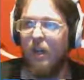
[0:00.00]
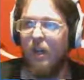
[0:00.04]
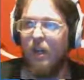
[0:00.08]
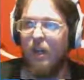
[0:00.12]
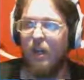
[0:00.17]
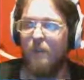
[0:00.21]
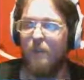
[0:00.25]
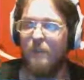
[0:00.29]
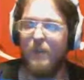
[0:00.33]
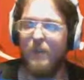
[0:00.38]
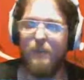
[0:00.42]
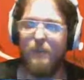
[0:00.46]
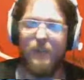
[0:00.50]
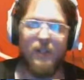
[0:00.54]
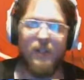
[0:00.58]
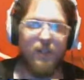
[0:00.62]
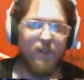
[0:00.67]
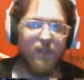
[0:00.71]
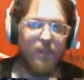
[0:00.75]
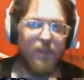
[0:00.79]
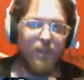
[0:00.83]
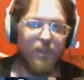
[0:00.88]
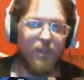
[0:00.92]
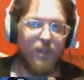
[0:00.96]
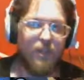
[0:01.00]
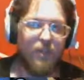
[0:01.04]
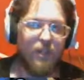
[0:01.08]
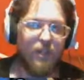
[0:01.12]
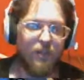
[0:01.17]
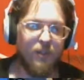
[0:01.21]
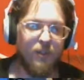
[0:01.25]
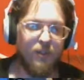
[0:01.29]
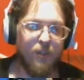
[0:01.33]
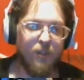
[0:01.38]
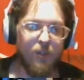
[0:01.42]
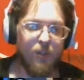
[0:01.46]
Maybe in a video
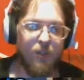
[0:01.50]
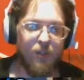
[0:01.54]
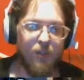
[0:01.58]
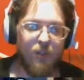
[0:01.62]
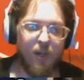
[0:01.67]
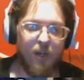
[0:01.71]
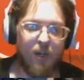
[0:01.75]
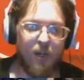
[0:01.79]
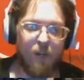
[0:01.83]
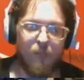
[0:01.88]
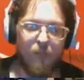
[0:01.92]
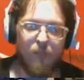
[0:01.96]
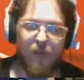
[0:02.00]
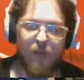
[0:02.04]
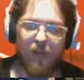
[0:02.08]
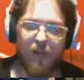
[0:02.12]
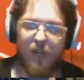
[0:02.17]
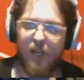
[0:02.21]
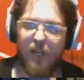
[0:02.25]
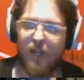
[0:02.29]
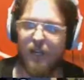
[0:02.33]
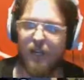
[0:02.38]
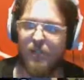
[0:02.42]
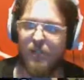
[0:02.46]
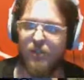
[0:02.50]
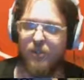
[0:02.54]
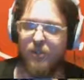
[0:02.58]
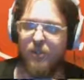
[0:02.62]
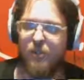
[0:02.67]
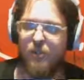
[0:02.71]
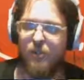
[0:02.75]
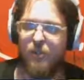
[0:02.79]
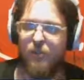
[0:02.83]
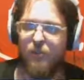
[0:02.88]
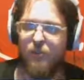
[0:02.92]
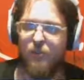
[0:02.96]
down the road, I'll probably actually
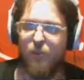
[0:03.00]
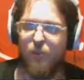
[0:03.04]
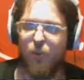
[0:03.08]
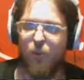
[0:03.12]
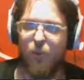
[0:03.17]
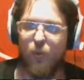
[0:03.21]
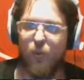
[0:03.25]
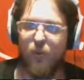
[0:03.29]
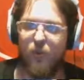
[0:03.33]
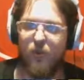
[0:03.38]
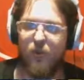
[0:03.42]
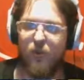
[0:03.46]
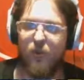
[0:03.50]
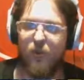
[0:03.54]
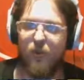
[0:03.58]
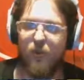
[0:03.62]
do more